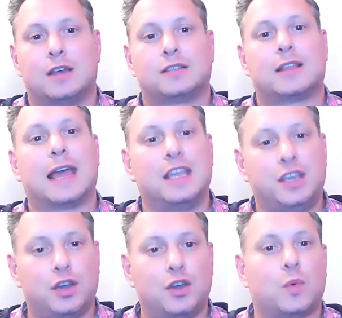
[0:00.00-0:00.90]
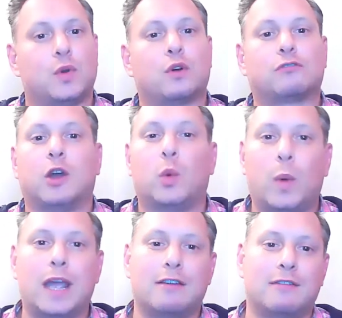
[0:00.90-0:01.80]
so that you will not grow
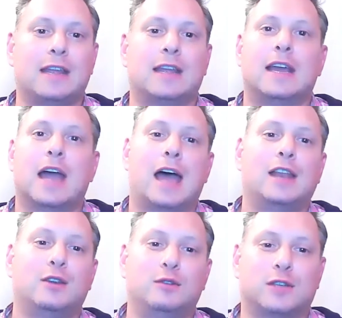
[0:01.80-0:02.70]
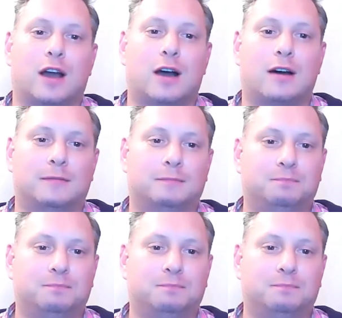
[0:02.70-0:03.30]
weary and lose heart."